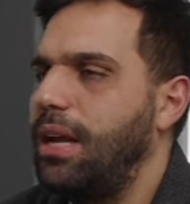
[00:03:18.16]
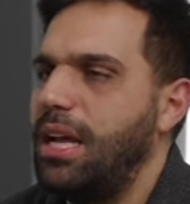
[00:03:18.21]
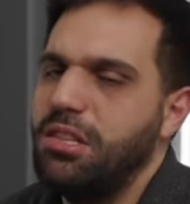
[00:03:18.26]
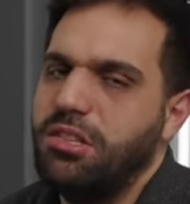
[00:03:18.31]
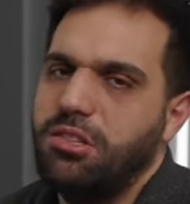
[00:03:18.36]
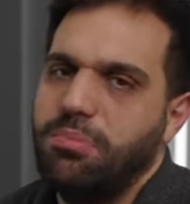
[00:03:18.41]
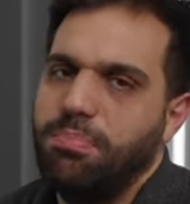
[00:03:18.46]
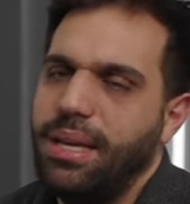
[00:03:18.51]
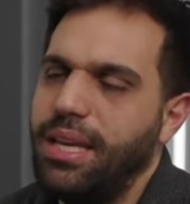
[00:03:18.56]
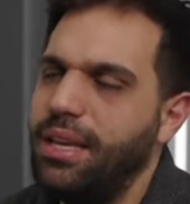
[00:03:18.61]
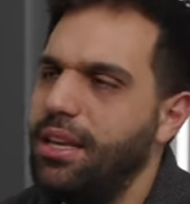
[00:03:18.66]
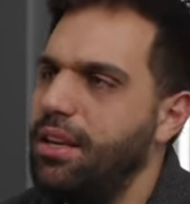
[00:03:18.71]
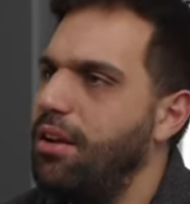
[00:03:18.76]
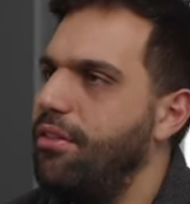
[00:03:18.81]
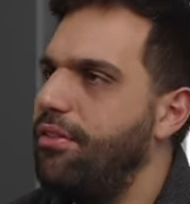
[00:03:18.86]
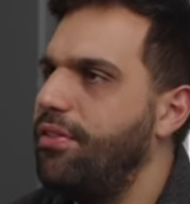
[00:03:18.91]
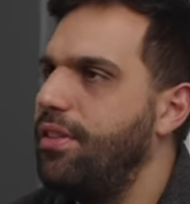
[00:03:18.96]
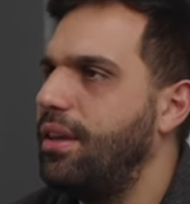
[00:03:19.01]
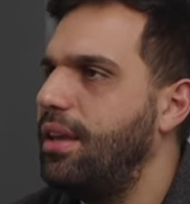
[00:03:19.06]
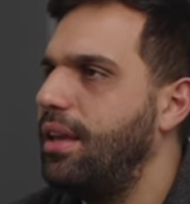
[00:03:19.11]
And speaking
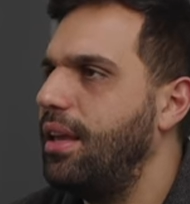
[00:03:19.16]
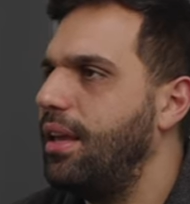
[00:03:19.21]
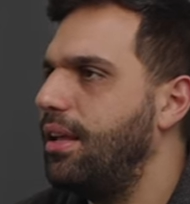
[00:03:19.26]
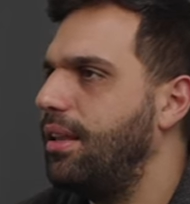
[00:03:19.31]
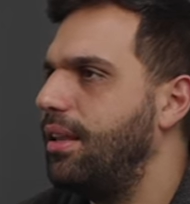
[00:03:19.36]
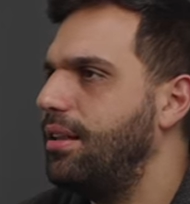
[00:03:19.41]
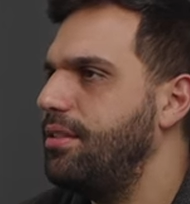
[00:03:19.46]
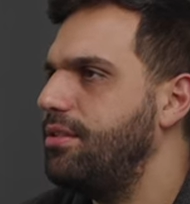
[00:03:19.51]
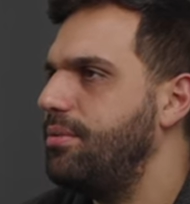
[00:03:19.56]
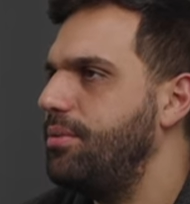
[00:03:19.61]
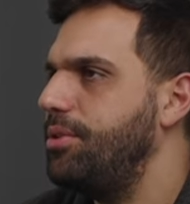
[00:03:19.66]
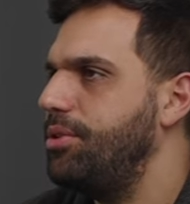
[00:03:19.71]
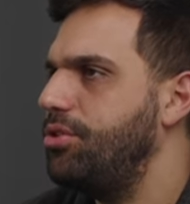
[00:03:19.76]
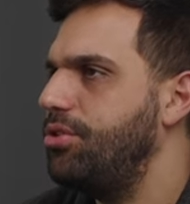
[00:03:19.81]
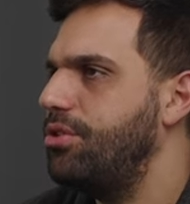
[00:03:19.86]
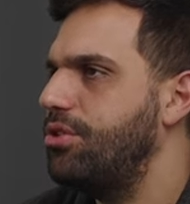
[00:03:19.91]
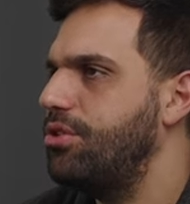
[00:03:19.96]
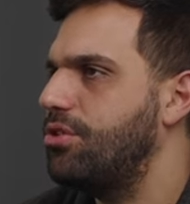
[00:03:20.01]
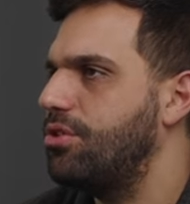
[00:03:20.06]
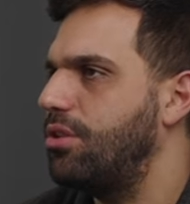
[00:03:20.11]
of the kick, let's maybe
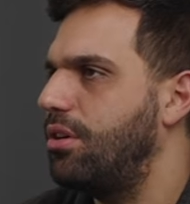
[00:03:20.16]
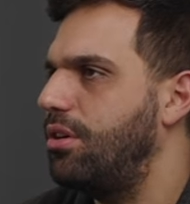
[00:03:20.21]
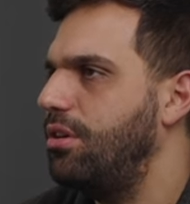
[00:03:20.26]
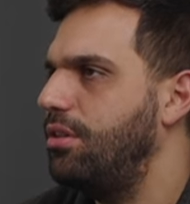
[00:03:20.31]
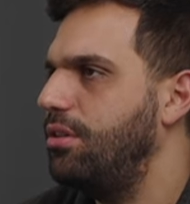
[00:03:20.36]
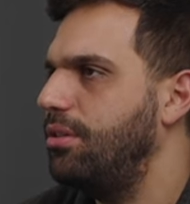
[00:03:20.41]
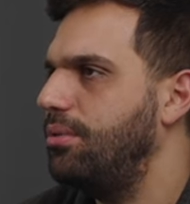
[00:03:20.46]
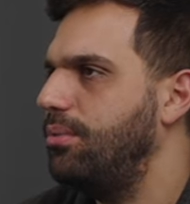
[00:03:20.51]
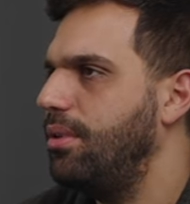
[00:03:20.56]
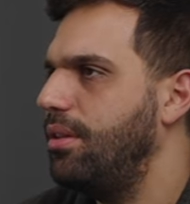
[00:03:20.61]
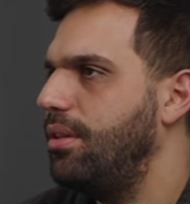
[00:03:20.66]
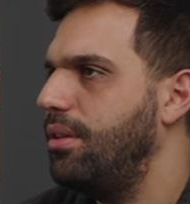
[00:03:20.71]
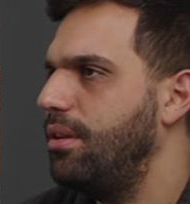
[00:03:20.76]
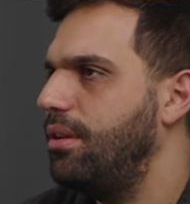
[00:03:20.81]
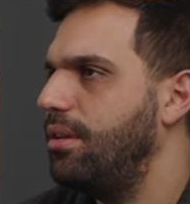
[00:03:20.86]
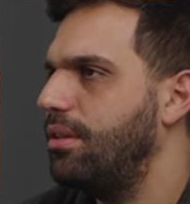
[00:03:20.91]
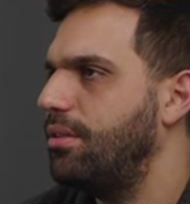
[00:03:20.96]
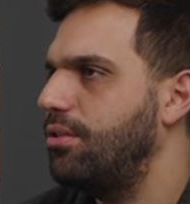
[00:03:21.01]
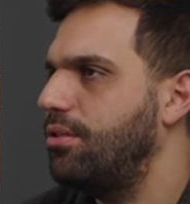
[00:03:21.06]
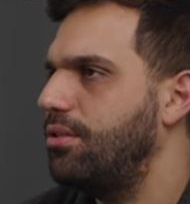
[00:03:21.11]
just start with
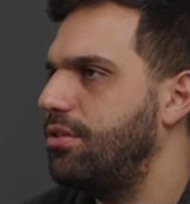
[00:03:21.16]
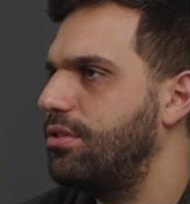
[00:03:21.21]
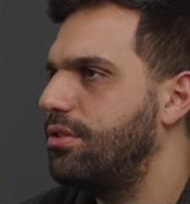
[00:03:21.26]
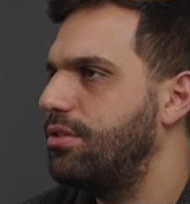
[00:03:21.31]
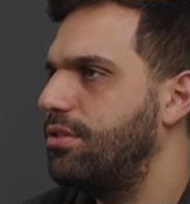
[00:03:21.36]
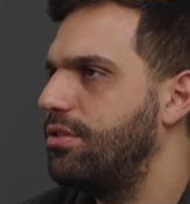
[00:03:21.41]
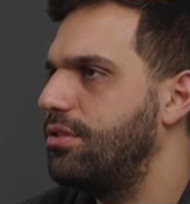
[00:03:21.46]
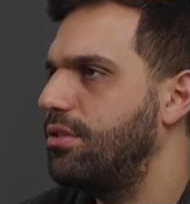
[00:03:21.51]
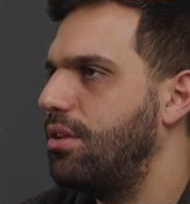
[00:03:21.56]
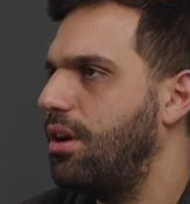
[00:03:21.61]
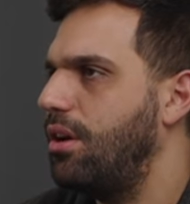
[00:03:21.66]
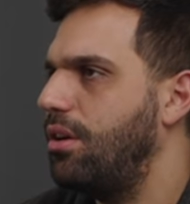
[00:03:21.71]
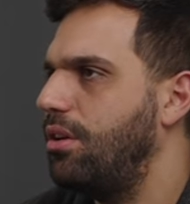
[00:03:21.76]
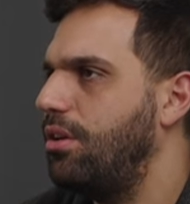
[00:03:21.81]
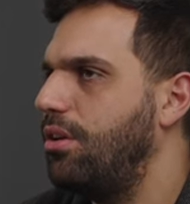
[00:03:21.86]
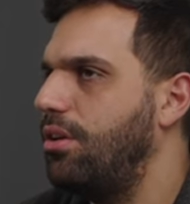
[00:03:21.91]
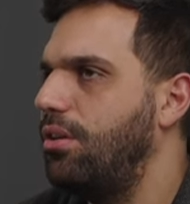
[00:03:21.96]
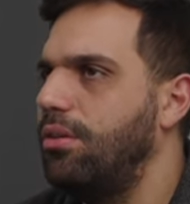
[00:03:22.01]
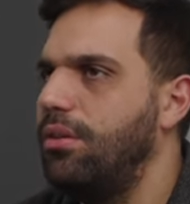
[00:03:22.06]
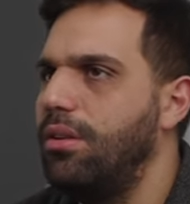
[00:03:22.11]
it, because there is not a
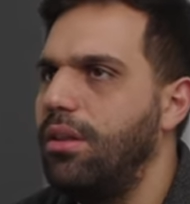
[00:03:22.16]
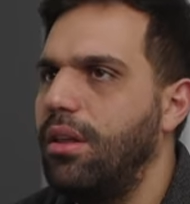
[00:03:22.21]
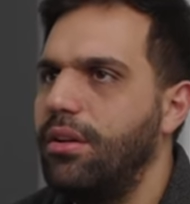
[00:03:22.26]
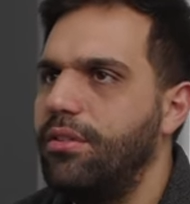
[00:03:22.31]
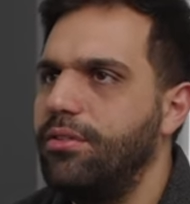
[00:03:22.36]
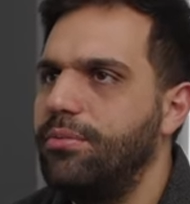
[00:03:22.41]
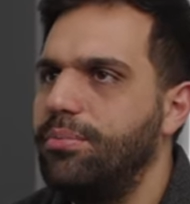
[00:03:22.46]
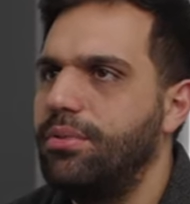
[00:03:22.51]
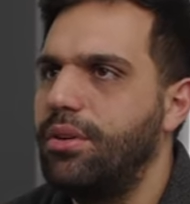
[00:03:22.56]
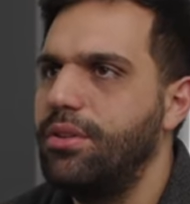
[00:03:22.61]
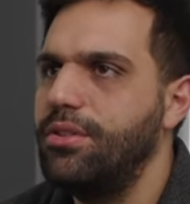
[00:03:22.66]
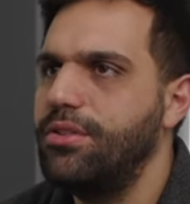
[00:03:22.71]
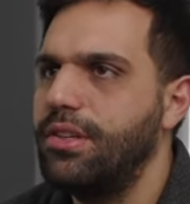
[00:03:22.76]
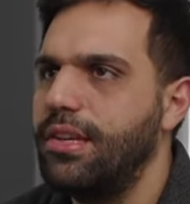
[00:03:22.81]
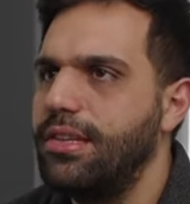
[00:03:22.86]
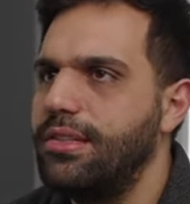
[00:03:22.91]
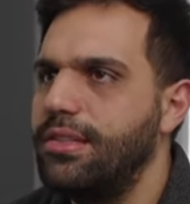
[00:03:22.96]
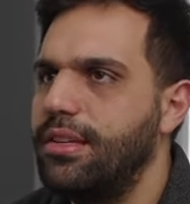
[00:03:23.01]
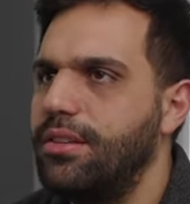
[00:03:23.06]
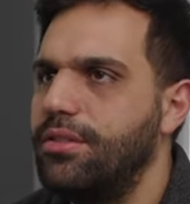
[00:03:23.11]
whole lot of
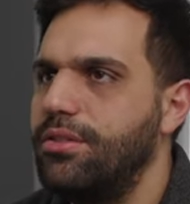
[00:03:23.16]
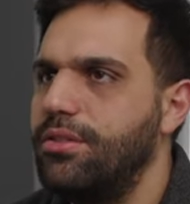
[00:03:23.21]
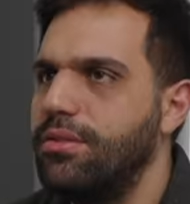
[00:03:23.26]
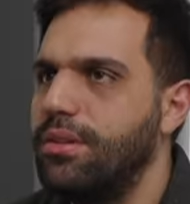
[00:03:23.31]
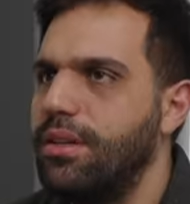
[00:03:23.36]
processing to